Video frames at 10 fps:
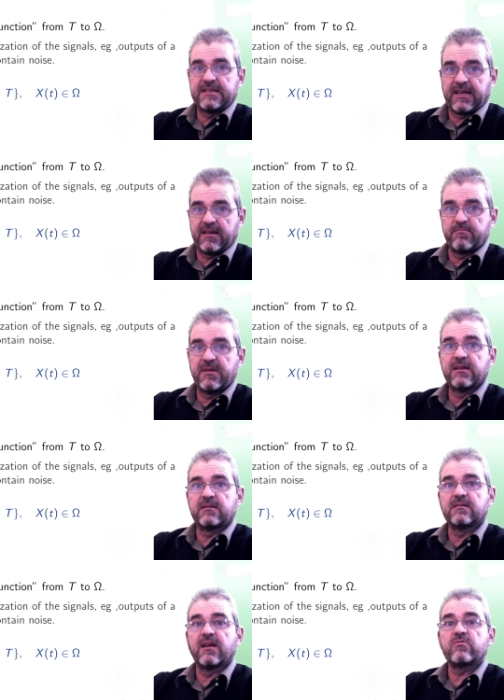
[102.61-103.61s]
I can make
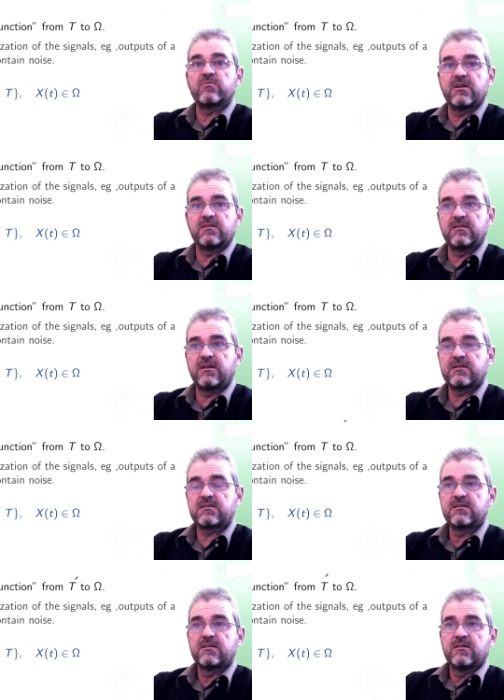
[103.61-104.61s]
an educated guess.